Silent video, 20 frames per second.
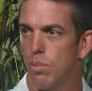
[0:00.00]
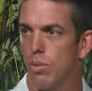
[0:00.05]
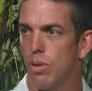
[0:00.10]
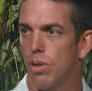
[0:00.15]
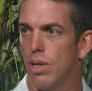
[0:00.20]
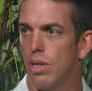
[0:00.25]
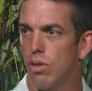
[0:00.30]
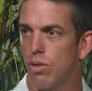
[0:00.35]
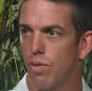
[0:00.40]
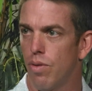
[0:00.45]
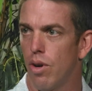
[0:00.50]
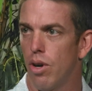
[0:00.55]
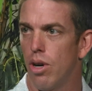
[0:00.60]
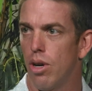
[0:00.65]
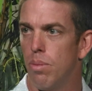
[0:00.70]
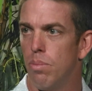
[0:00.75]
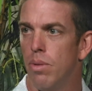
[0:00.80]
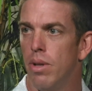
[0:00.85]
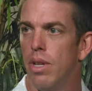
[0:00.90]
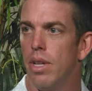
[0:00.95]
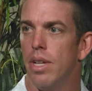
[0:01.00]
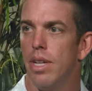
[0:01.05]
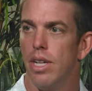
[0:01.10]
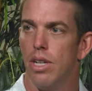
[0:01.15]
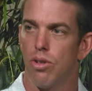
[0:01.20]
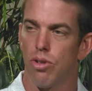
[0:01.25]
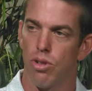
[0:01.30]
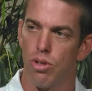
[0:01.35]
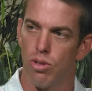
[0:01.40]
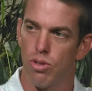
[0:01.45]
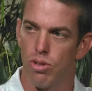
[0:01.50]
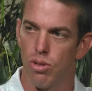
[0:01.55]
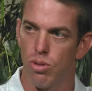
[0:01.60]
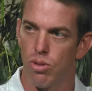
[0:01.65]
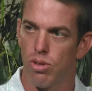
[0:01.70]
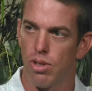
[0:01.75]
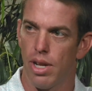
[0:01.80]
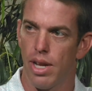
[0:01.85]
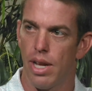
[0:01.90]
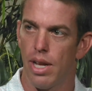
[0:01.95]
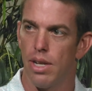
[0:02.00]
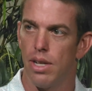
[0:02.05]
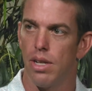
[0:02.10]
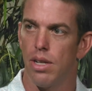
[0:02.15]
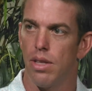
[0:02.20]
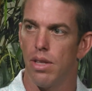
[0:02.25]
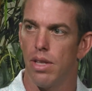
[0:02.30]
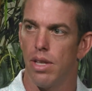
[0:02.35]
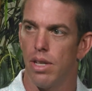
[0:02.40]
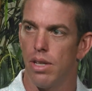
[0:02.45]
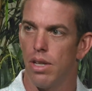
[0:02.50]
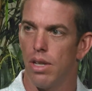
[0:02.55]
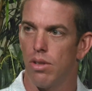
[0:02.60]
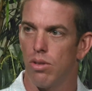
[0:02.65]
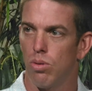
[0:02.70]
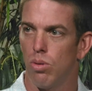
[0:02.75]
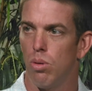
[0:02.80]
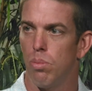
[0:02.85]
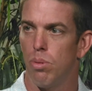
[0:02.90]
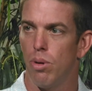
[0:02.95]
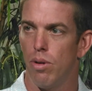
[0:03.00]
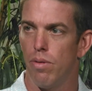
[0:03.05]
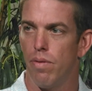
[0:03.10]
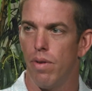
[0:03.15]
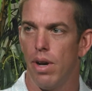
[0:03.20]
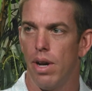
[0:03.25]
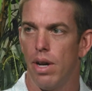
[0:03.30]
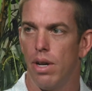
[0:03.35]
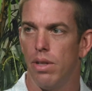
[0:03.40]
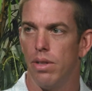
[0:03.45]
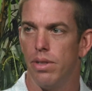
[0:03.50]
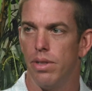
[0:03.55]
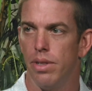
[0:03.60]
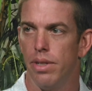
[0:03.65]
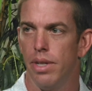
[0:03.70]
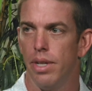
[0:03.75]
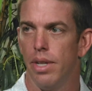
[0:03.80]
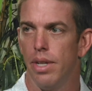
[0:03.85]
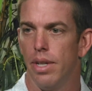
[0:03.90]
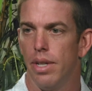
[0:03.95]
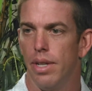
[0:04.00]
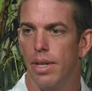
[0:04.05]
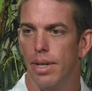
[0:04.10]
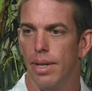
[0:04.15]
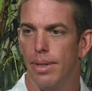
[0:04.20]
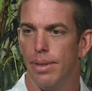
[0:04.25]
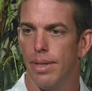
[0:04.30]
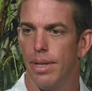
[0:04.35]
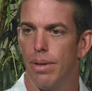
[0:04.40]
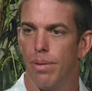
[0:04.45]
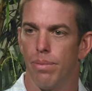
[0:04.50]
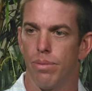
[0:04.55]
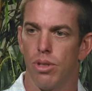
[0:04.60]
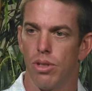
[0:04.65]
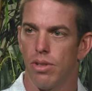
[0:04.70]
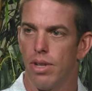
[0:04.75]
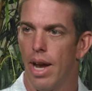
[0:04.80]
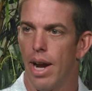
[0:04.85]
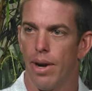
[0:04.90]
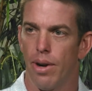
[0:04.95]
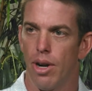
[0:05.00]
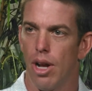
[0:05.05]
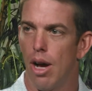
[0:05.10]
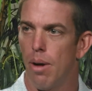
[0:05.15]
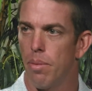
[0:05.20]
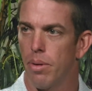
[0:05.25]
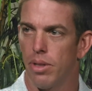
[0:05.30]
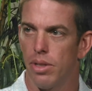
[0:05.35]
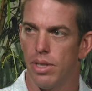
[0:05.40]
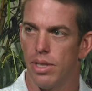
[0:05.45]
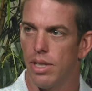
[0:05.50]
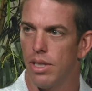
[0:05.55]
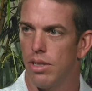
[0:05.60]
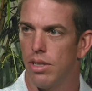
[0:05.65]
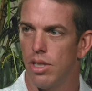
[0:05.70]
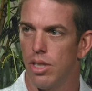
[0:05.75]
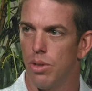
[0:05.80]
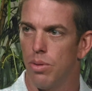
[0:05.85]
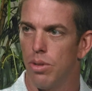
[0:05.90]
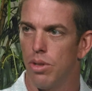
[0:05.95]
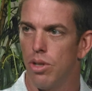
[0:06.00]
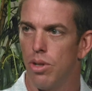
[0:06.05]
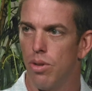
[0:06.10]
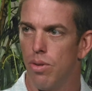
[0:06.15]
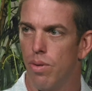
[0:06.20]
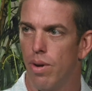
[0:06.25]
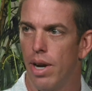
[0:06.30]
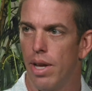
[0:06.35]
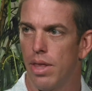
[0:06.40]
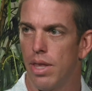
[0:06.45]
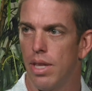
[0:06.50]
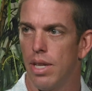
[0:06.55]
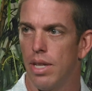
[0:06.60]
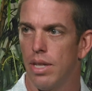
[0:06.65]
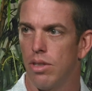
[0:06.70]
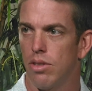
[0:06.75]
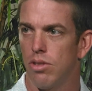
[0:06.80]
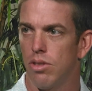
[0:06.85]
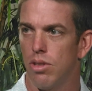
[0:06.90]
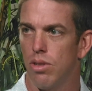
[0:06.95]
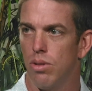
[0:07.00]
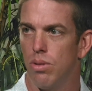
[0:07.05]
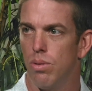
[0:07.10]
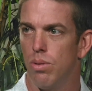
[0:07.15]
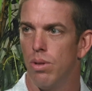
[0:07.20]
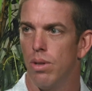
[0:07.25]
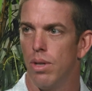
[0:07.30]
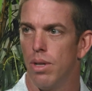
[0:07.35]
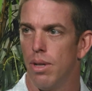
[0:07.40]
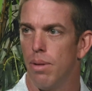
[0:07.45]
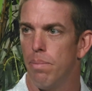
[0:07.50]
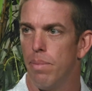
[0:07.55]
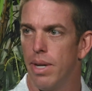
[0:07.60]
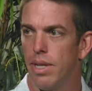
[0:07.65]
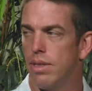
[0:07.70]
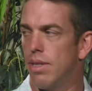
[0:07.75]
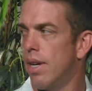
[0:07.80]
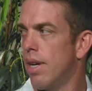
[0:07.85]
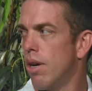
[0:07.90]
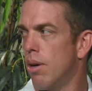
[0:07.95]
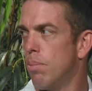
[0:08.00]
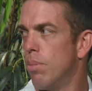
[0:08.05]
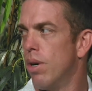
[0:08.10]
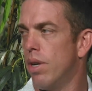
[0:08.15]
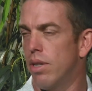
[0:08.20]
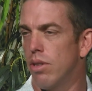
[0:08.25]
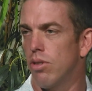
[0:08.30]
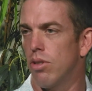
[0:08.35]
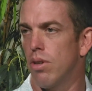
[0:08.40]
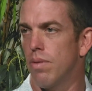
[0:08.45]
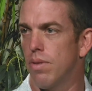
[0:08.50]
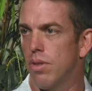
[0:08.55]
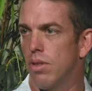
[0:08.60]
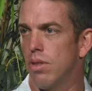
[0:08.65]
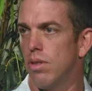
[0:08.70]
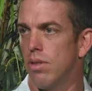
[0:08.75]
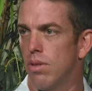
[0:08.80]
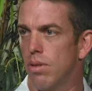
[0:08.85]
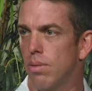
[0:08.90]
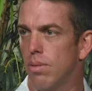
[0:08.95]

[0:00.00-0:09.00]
greens firm, introduce new sand into the soil profile, and you know, just agronomically continuing to do the right things to maintain our putting surfaces.